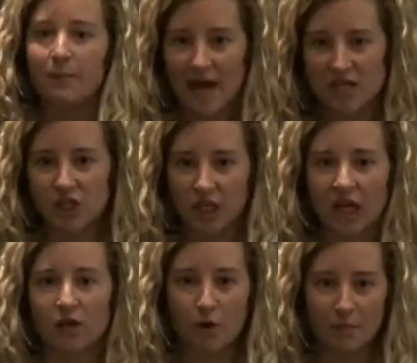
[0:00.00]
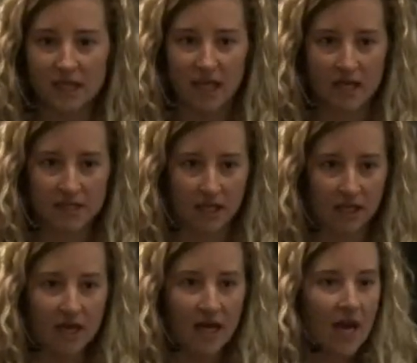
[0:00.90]
patching and
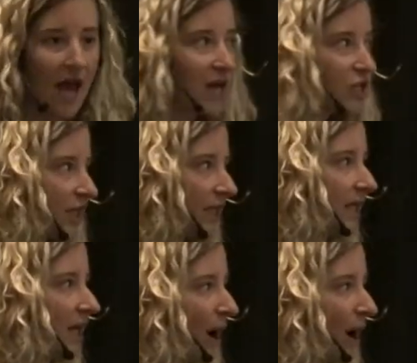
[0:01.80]
remediating. Actually,